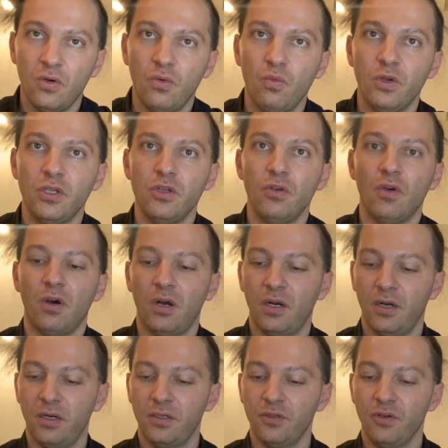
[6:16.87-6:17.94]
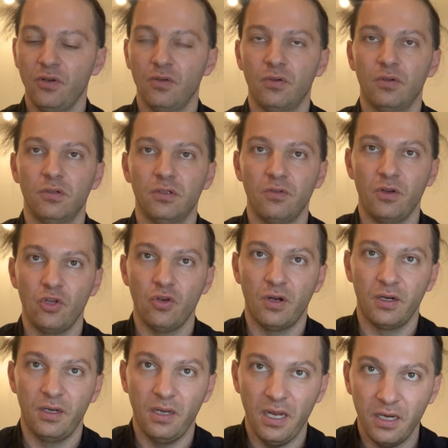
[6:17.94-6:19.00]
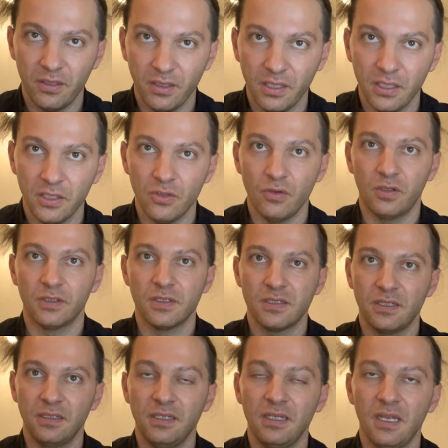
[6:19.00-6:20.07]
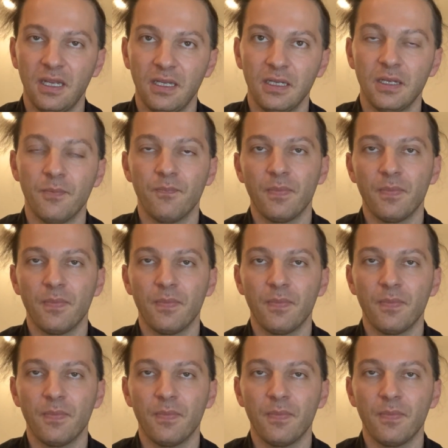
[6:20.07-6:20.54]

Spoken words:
when you are, you know, you are learning, you are studying,